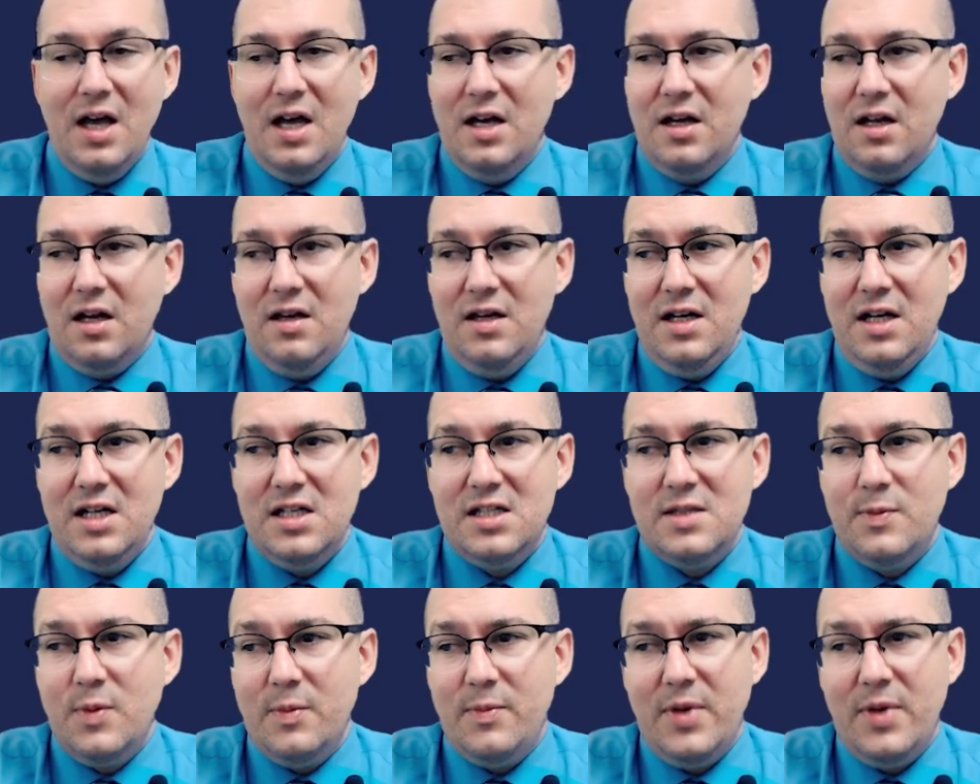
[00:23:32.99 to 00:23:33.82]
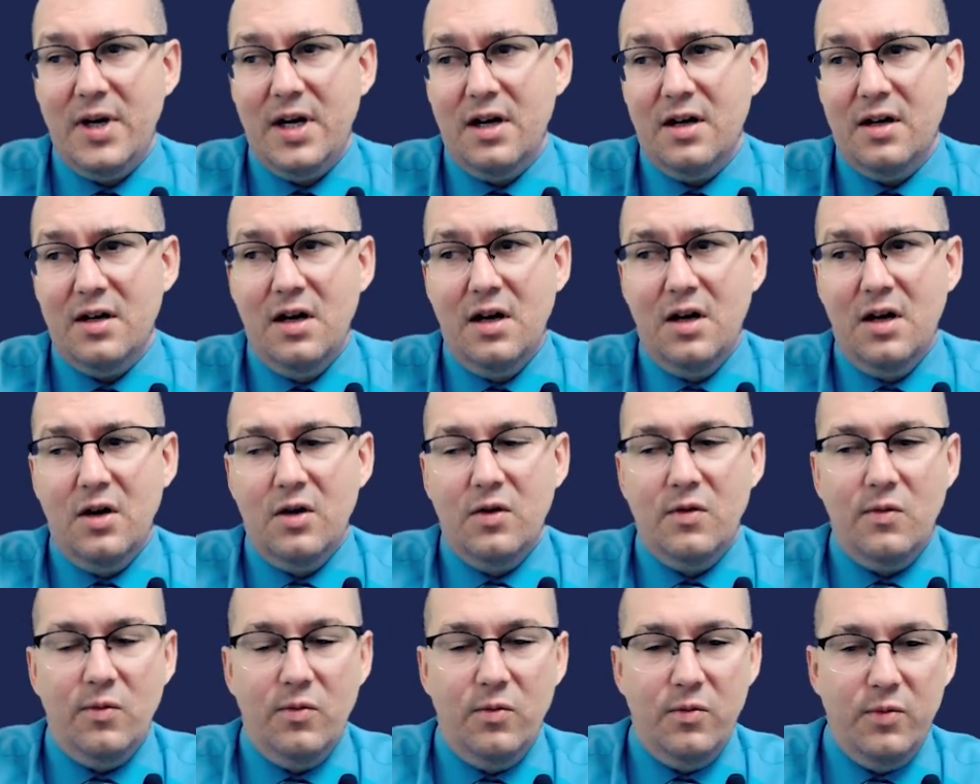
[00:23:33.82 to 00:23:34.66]
You need to prepare
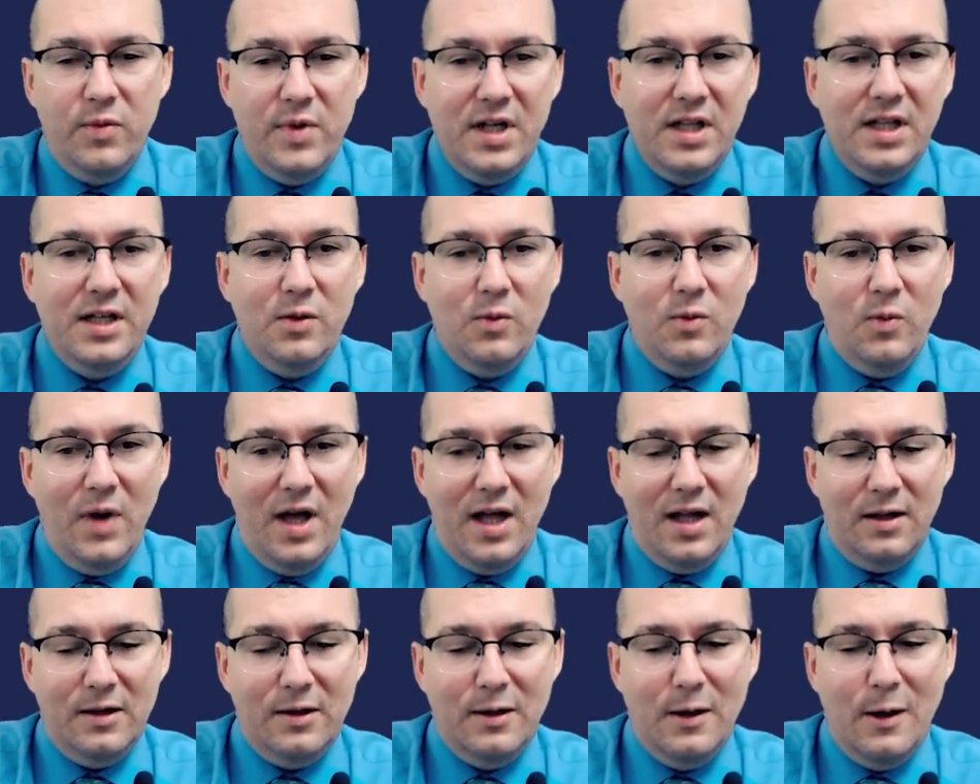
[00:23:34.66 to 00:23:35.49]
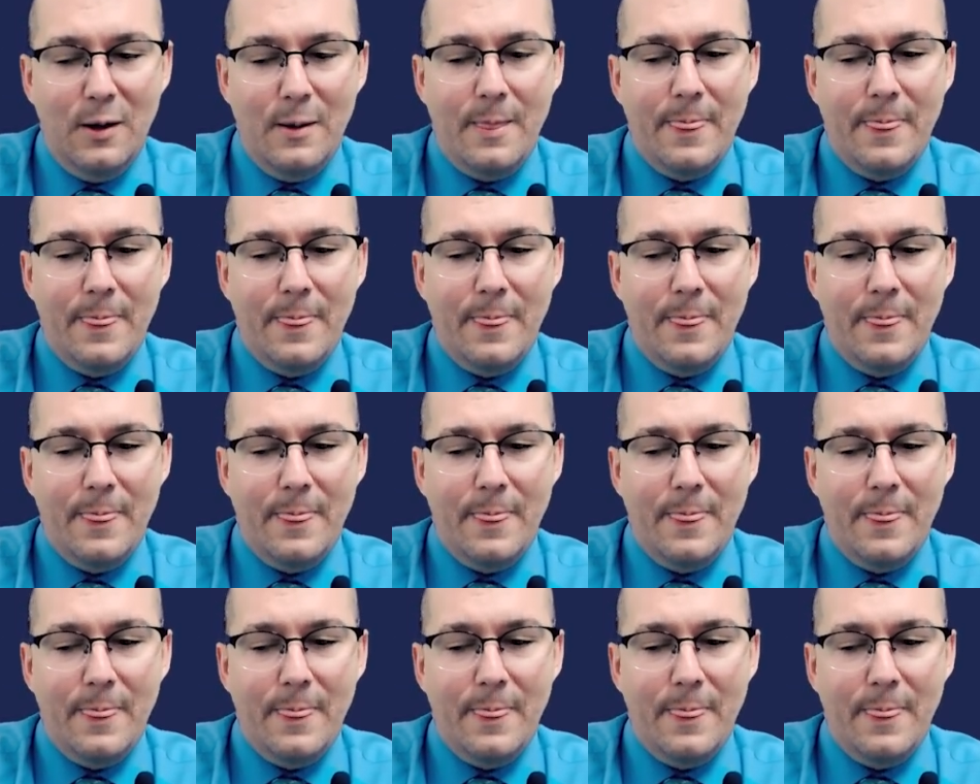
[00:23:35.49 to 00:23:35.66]
really well